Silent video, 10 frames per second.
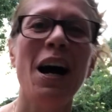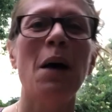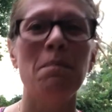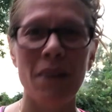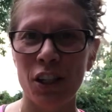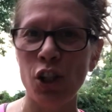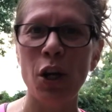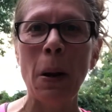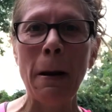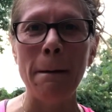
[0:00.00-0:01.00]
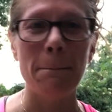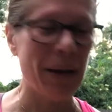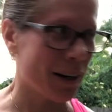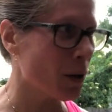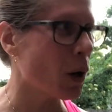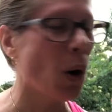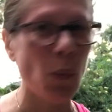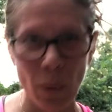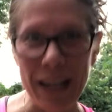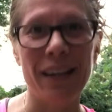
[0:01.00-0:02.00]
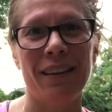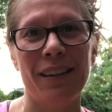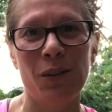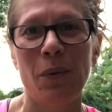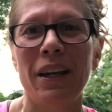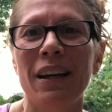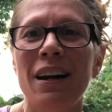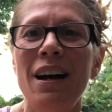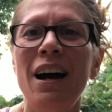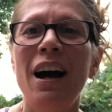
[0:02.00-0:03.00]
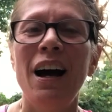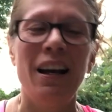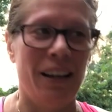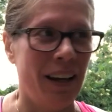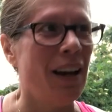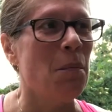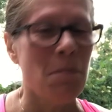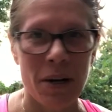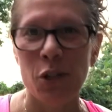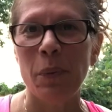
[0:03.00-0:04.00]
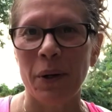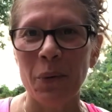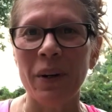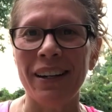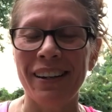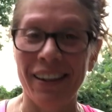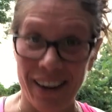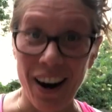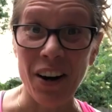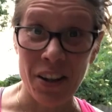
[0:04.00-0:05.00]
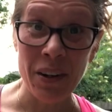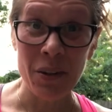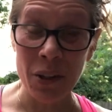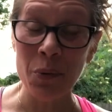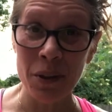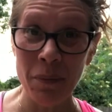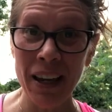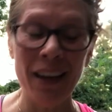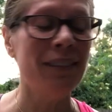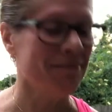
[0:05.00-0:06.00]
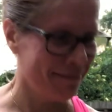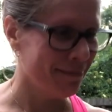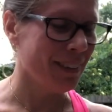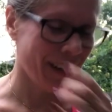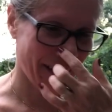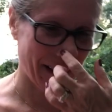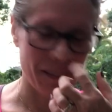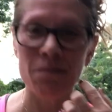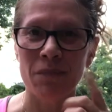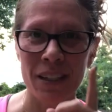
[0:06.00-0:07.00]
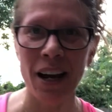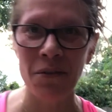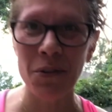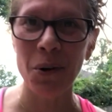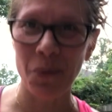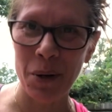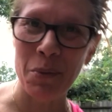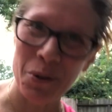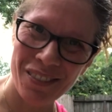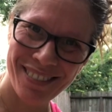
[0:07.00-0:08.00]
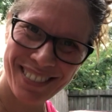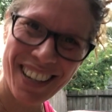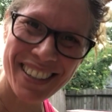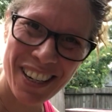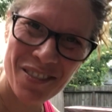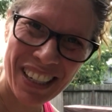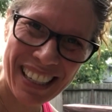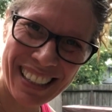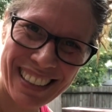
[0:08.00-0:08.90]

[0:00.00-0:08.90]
a much better week this week. Much better week. Are you in this with me? All right, time for a reboot. I'll see you in a minute.